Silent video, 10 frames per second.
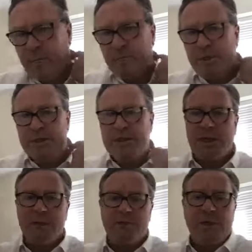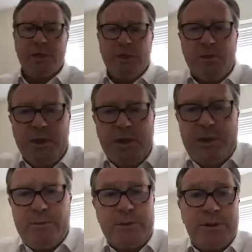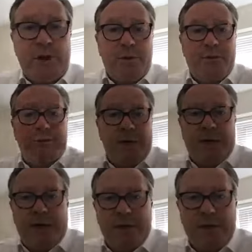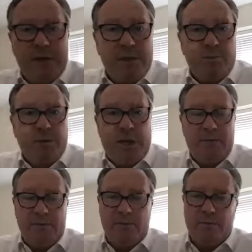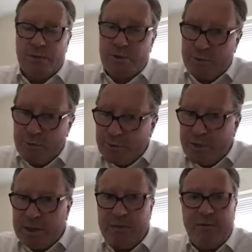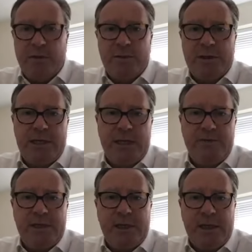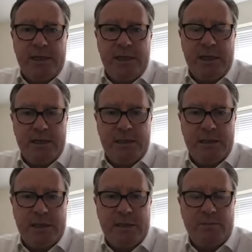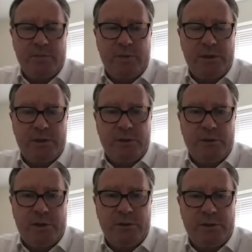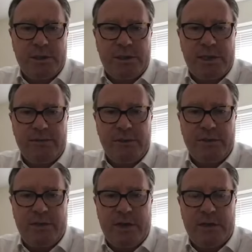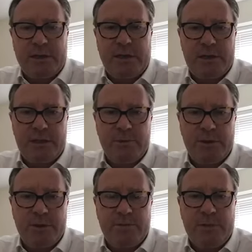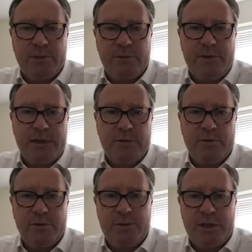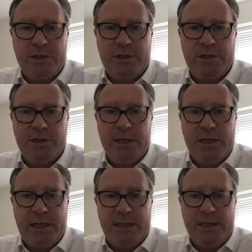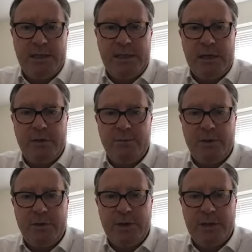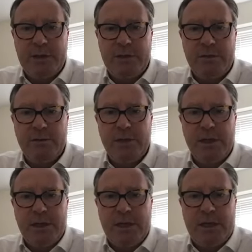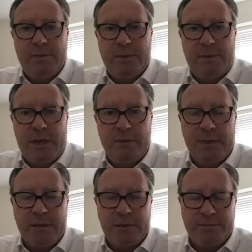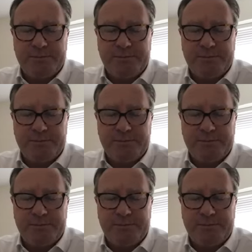But we're now able to show people around houses, strictly following safety guidelines. The safety of our customers, both vendors, purchasers, and indeed our employees too, is paramount.